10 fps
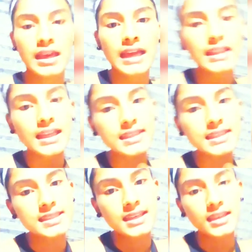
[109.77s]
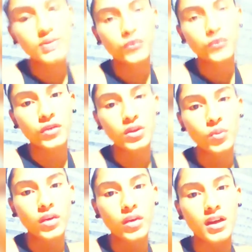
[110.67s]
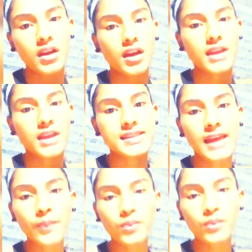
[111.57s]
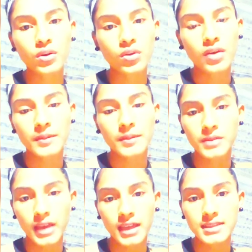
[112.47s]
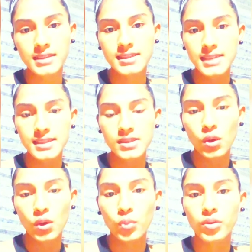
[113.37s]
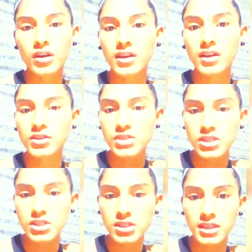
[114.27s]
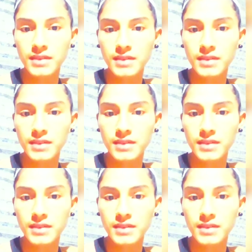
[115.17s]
Let's see the following example applying this operant conditioning.